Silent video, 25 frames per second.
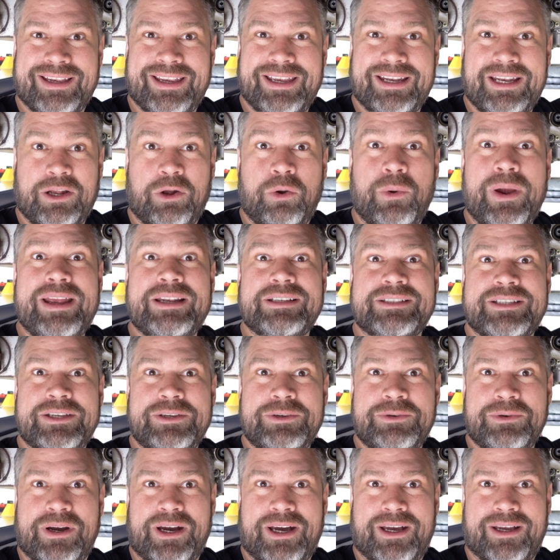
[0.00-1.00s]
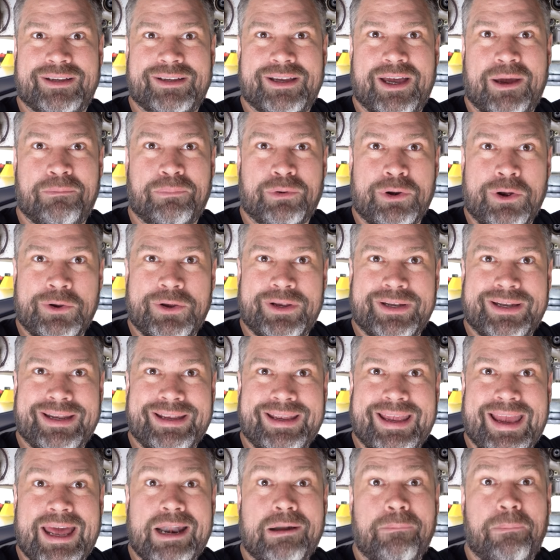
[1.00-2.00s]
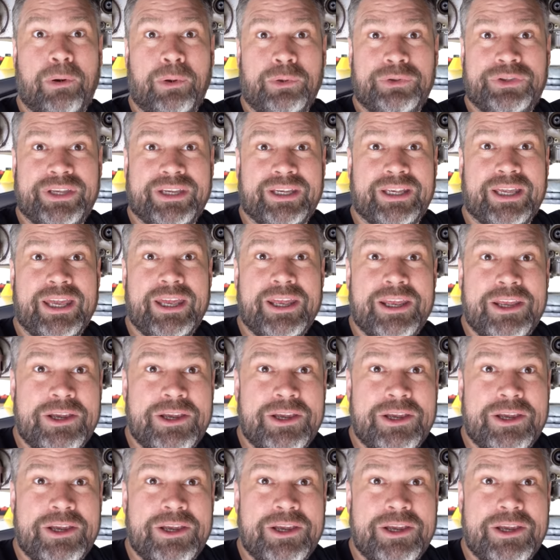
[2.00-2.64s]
can equate to uh, a broken and catapulting